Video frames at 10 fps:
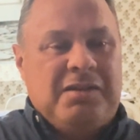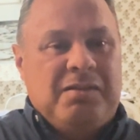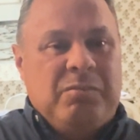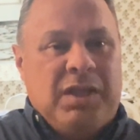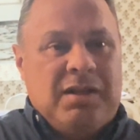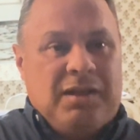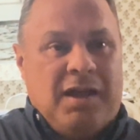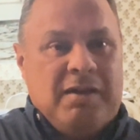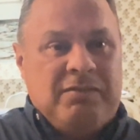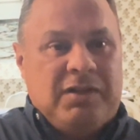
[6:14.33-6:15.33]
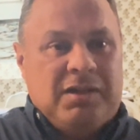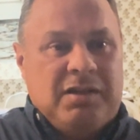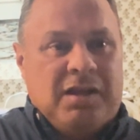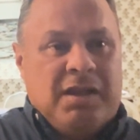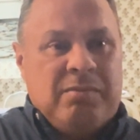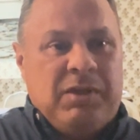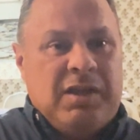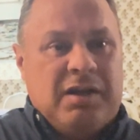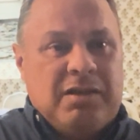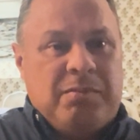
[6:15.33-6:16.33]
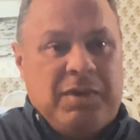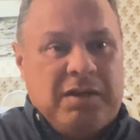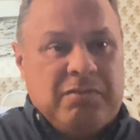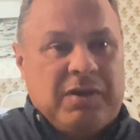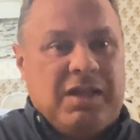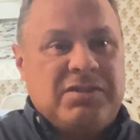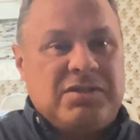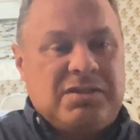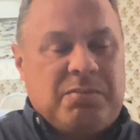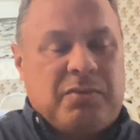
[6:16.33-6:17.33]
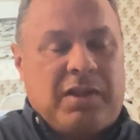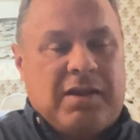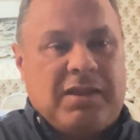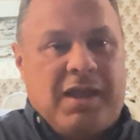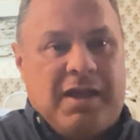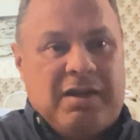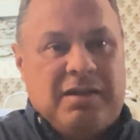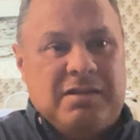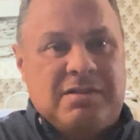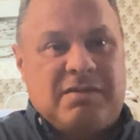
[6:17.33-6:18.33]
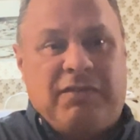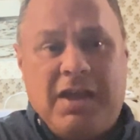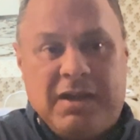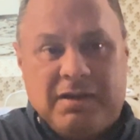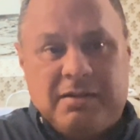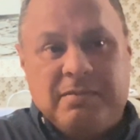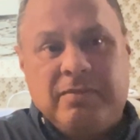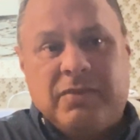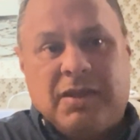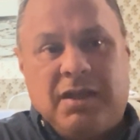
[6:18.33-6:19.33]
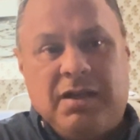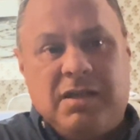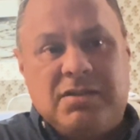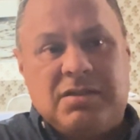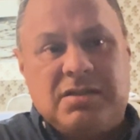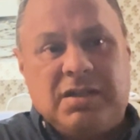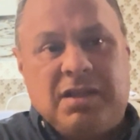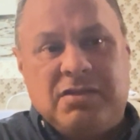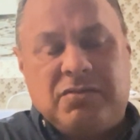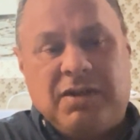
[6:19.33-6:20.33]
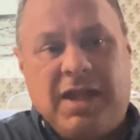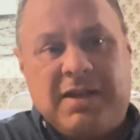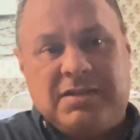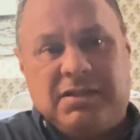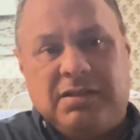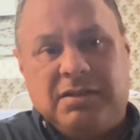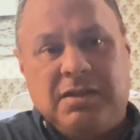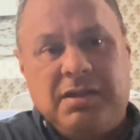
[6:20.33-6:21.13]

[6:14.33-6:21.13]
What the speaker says: being loved and being in a committed relationship like that is fun, and it's relaxing,